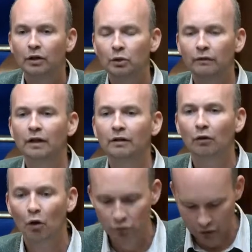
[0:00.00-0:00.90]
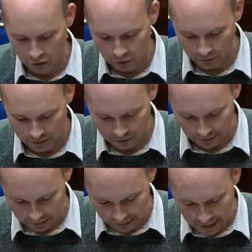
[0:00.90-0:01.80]
So even in their own terms,
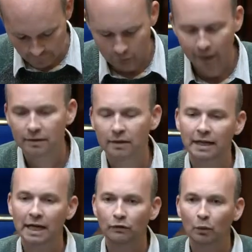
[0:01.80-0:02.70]
they haven't been successful.